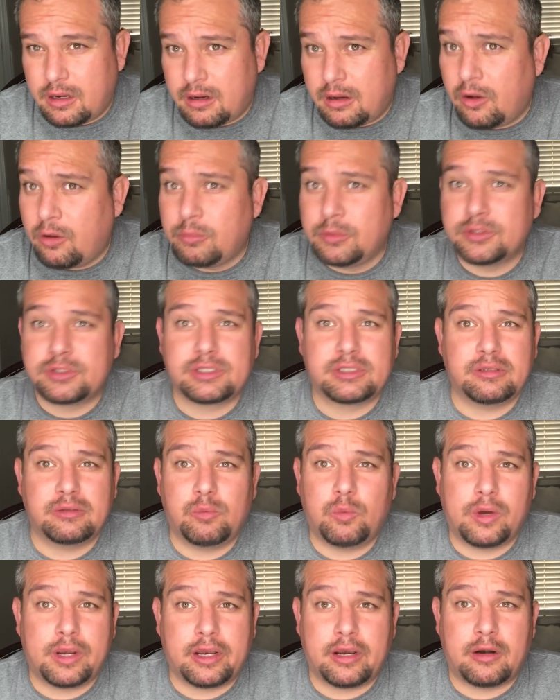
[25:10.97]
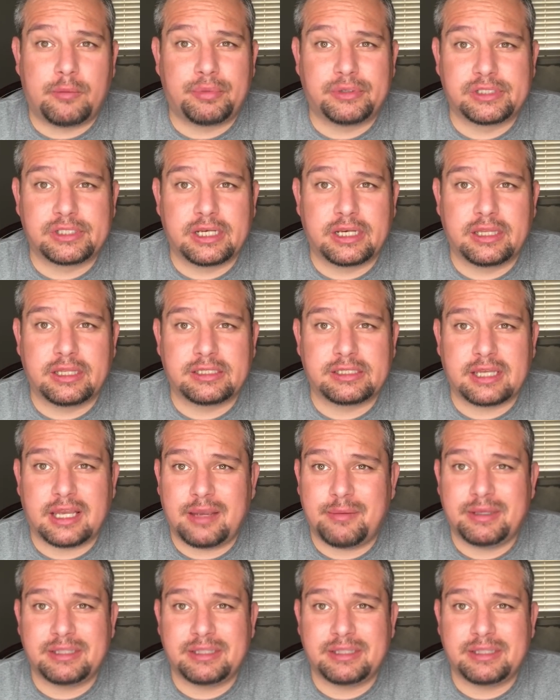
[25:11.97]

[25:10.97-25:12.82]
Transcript: almost 100% of the time,